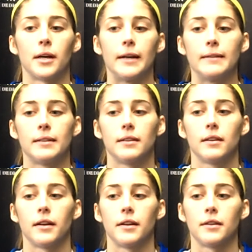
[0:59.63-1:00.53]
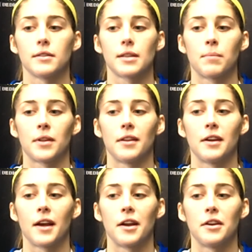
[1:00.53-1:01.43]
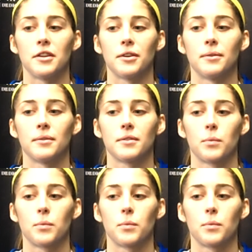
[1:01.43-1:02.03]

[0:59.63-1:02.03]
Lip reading: but I don't know, it's something that you got to do.